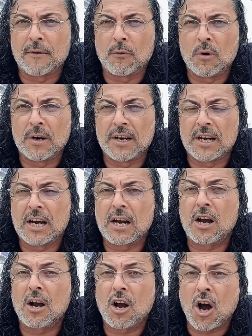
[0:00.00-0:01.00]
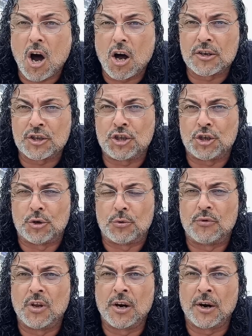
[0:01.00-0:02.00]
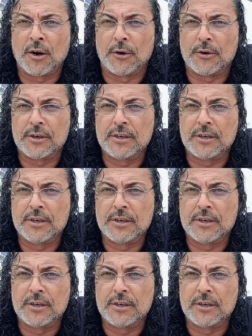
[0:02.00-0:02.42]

of the one that caused you the hurt.